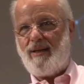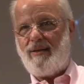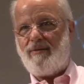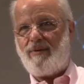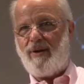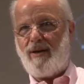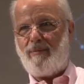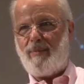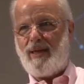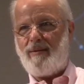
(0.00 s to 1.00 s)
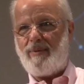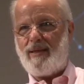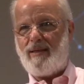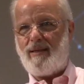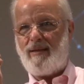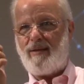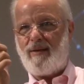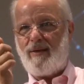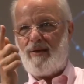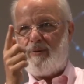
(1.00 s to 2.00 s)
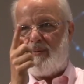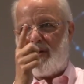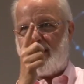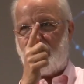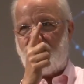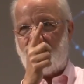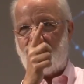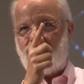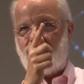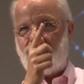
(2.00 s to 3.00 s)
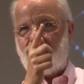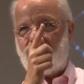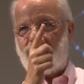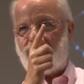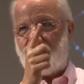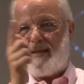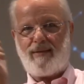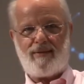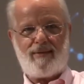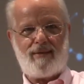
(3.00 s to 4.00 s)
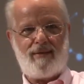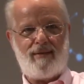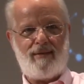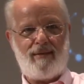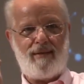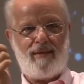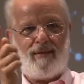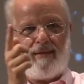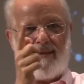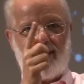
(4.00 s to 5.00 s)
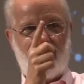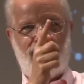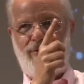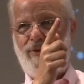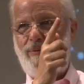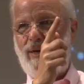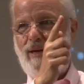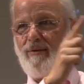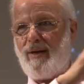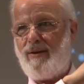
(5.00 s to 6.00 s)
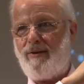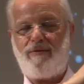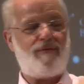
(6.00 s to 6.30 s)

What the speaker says: you've gone maybe 1/6 of the way around a